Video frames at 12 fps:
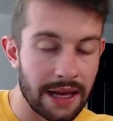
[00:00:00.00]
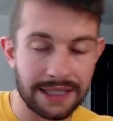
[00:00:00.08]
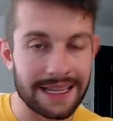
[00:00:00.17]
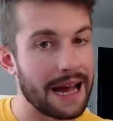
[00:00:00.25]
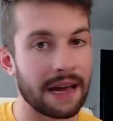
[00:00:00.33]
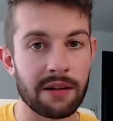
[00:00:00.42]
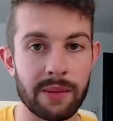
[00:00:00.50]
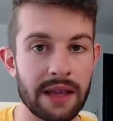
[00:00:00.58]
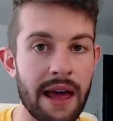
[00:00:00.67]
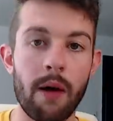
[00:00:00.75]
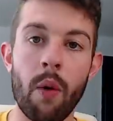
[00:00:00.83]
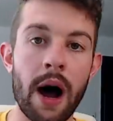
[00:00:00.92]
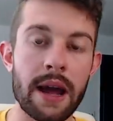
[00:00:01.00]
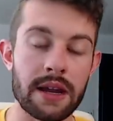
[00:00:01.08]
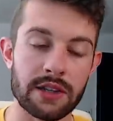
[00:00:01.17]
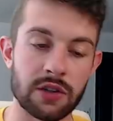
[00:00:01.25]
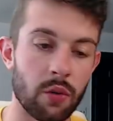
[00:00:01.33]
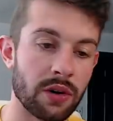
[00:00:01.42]
not going to be that wide
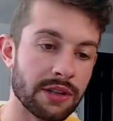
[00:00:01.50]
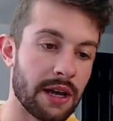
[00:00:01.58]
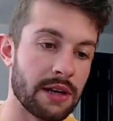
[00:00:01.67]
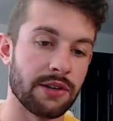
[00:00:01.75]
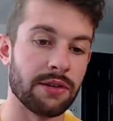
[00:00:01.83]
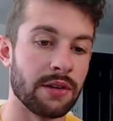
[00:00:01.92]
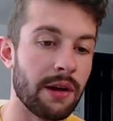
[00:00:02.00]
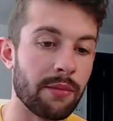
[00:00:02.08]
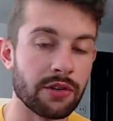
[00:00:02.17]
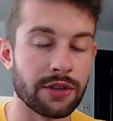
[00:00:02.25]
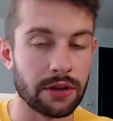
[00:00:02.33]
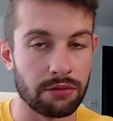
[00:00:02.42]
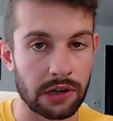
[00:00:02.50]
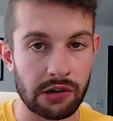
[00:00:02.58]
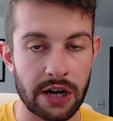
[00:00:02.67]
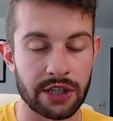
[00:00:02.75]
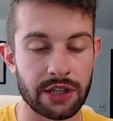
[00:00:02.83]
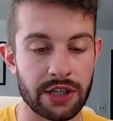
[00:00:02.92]
as it was last year. The numbers, the
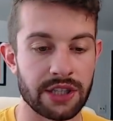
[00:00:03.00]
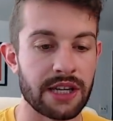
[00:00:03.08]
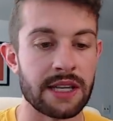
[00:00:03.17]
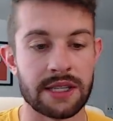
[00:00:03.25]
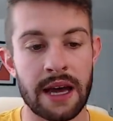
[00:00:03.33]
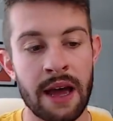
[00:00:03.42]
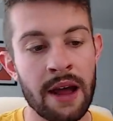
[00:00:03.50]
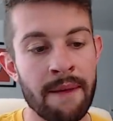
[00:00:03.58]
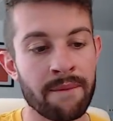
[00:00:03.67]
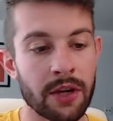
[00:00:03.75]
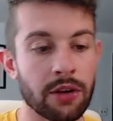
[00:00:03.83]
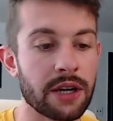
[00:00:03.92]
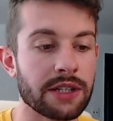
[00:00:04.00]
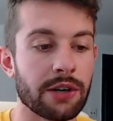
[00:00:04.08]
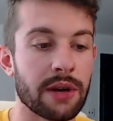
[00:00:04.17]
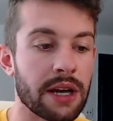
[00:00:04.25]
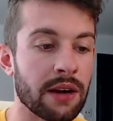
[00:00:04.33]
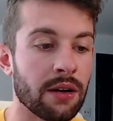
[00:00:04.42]
regression just says that. You look at
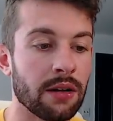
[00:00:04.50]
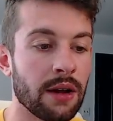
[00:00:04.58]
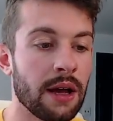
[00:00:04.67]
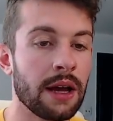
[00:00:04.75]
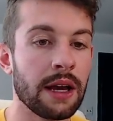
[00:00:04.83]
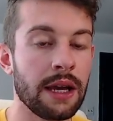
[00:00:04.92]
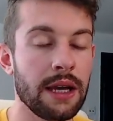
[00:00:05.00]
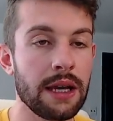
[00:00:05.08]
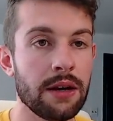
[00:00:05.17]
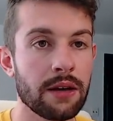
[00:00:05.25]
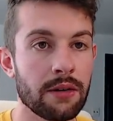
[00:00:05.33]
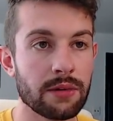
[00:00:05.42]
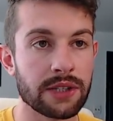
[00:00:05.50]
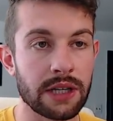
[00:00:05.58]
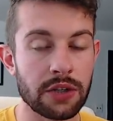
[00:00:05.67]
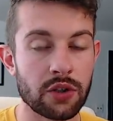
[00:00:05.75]
Tyreek Hill, he was seeing